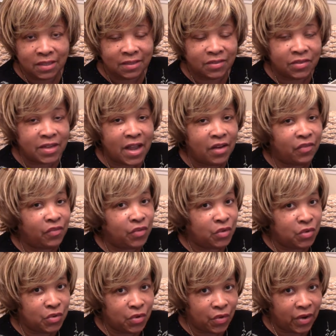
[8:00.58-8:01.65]
they're not
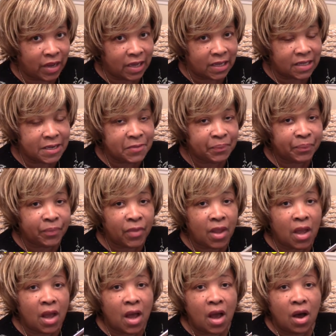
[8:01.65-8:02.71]
food grade.
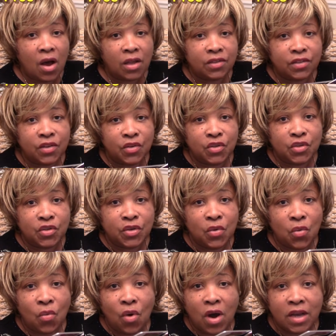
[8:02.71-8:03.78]
Also, you
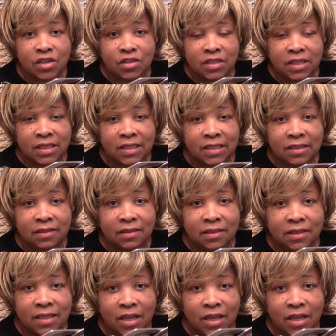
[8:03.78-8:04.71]
can wash these.